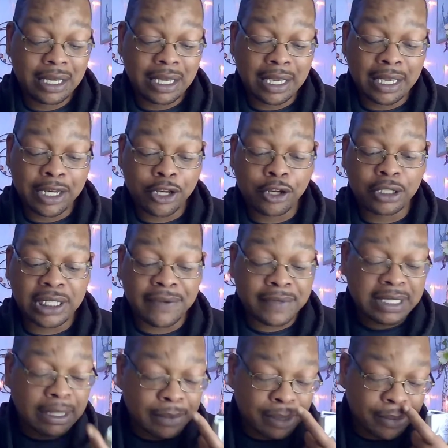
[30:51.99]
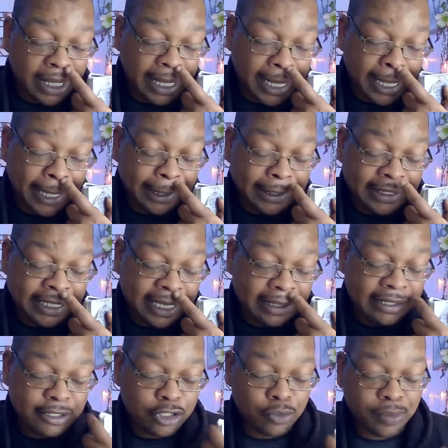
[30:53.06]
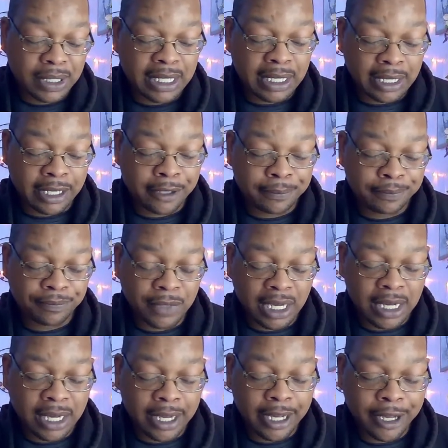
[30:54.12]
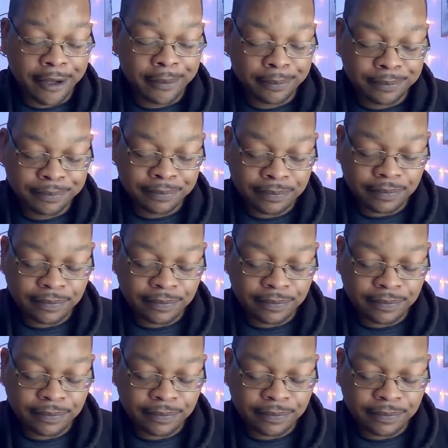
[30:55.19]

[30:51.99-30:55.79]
and you're leaving something behind to take this new beginning. After